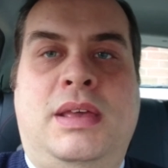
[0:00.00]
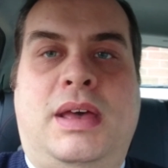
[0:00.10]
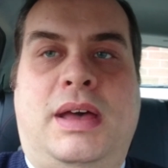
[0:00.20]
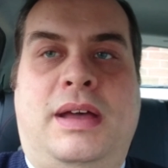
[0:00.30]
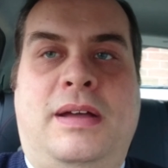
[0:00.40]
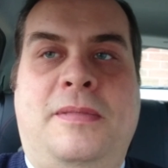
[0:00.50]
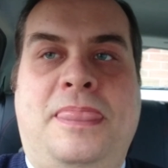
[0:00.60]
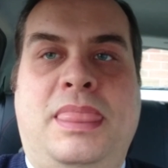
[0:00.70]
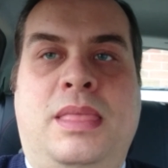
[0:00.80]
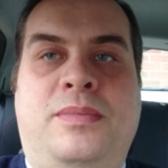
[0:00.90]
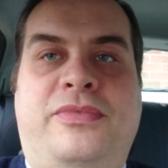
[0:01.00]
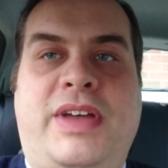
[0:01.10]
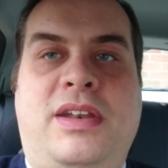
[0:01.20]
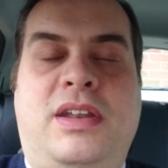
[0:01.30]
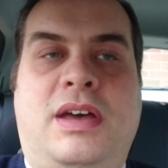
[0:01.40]
Then
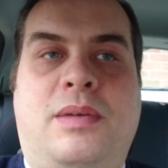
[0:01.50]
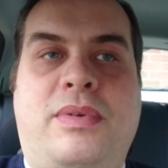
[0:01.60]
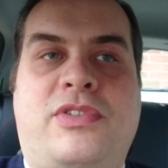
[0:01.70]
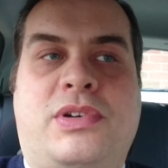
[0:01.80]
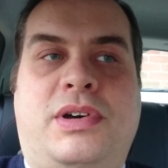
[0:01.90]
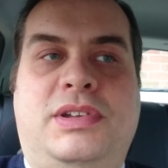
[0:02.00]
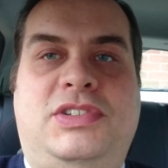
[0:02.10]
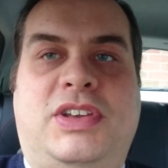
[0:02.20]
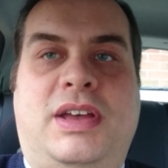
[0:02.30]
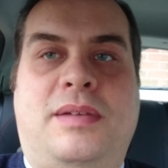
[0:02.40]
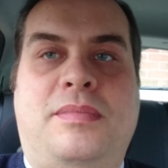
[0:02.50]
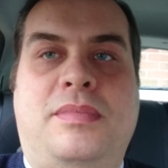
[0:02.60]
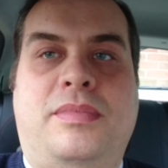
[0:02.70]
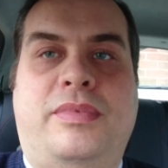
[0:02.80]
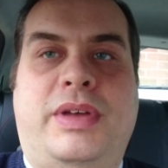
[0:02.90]
we've got
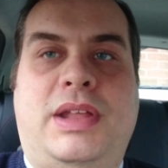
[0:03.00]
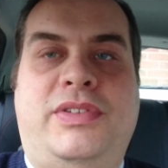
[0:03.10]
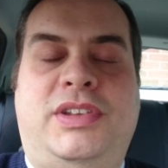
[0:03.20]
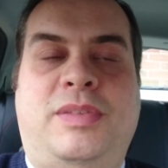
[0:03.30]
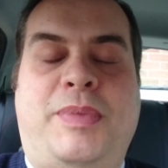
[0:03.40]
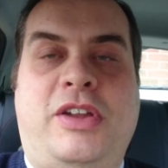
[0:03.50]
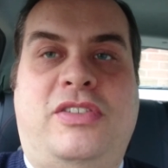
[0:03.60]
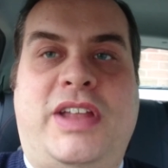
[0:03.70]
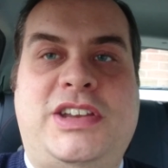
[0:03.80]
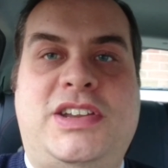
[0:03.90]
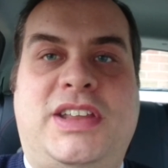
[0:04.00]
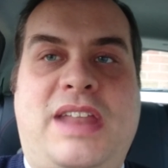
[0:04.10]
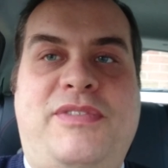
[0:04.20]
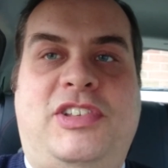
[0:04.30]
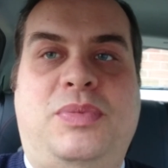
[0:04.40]
to Boats and Engines
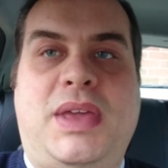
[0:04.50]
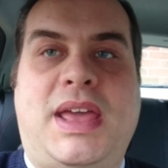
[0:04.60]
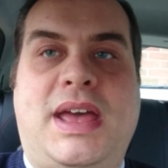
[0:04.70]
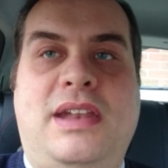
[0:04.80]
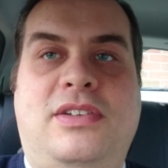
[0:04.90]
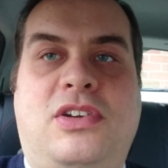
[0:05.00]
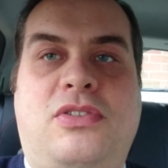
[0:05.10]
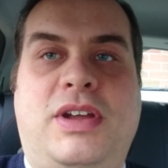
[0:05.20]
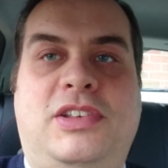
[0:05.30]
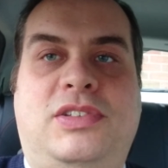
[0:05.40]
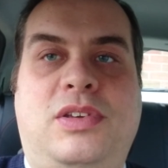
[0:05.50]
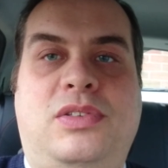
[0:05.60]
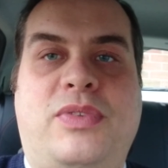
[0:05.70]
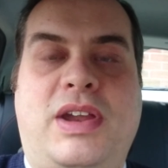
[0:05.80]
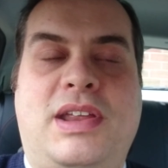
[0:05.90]
again this weekend. Chris,
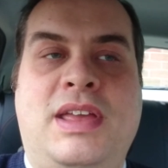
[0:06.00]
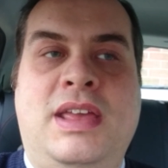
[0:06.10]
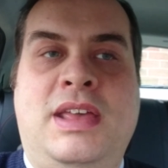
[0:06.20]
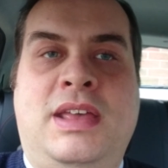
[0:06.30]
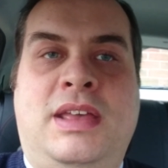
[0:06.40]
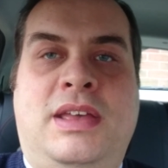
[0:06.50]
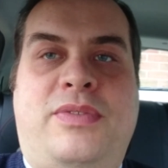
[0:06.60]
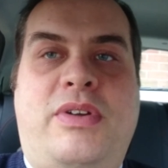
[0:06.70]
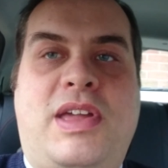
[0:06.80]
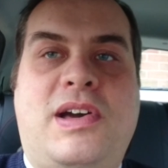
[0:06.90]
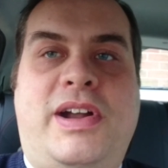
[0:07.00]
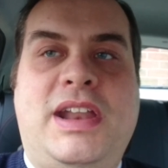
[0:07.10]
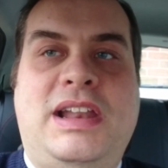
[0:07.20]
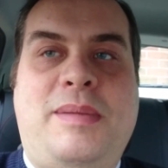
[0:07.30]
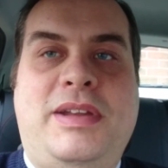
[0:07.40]
who's very very
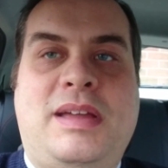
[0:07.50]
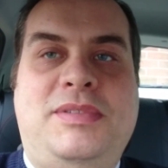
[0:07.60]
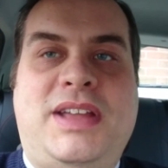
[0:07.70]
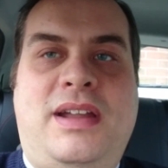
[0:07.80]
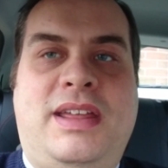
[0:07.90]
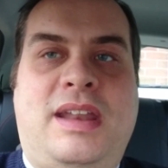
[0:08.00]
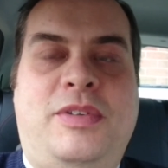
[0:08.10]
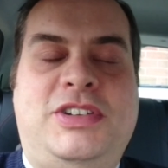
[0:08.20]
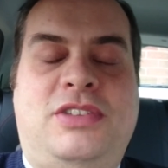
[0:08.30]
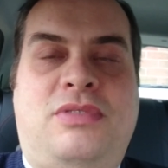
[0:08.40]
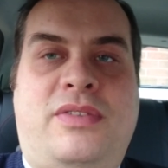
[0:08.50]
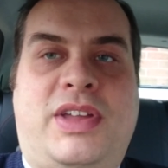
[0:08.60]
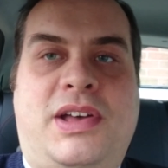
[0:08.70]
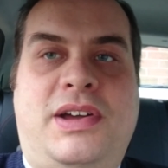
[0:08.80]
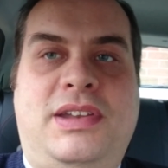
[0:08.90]
kindly allowed me to come down again, which is
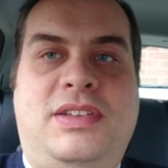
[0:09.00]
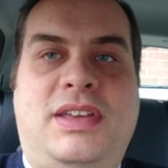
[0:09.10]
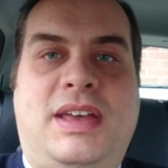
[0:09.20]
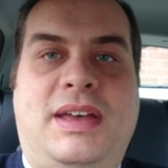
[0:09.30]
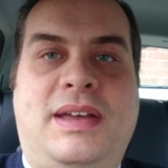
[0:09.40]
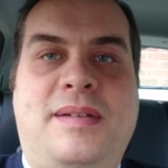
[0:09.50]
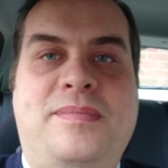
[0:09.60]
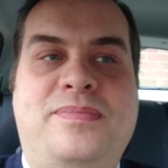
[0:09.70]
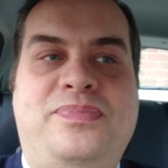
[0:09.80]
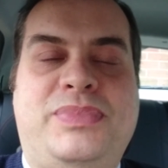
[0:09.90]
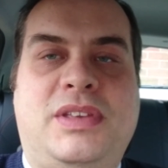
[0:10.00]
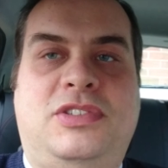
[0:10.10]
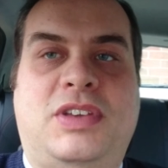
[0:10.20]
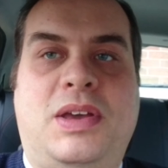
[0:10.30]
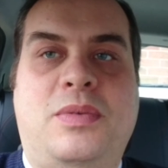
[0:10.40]
rather kind.
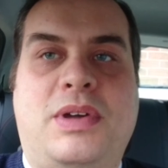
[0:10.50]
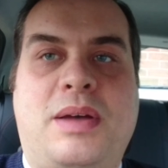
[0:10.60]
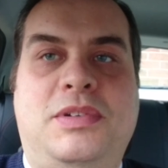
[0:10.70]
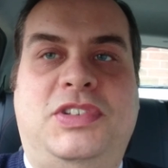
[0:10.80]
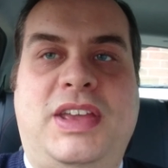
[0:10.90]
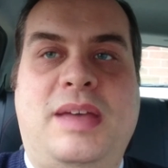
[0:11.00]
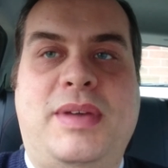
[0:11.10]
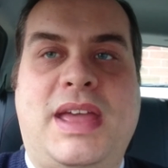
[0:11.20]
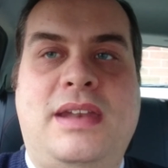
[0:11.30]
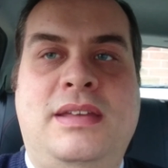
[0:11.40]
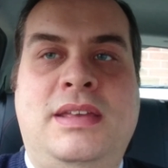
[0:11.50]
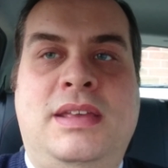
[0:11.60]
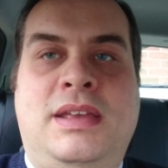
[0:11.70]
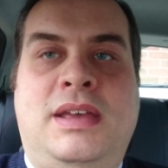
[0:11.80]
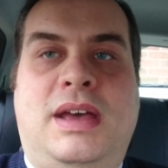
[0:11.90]
So we'll go and see him again.
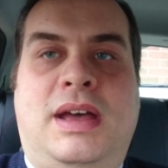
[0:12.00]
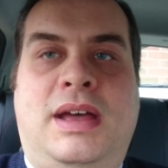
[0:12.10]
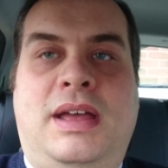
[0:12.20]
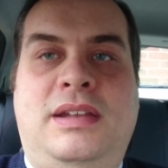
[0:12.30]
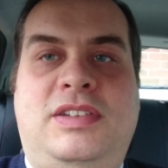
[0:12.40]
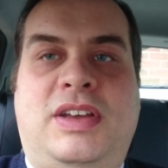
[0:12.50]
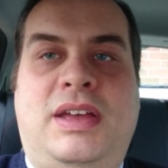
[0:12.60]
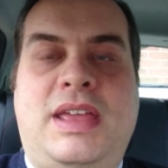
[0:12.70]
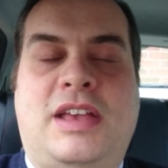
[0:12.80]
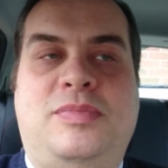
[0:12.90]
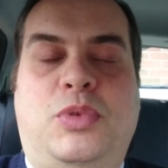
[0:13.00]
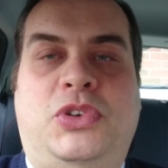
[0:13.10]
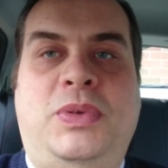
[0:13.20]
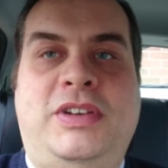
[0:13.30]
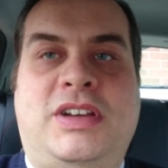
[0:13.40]
And yes,
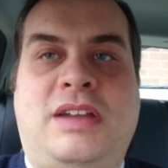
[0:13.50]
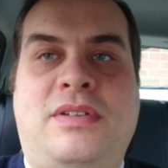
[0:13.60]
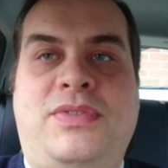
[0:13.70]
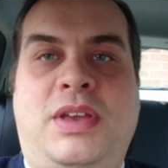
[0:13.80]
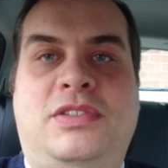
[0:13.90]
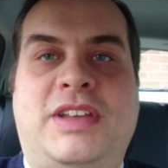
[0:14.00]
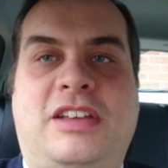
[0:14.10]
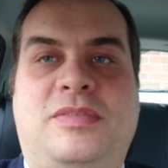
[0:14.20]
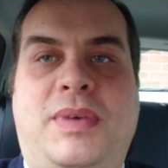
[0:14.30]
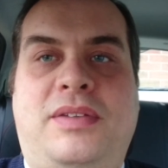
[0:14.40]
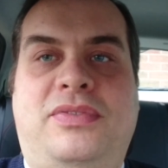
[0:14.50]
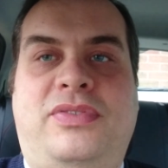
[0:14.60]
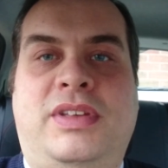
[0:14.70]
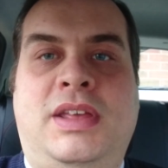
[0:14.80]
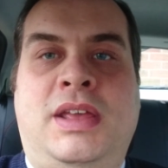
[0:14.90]
more True Jacket Reviews next month.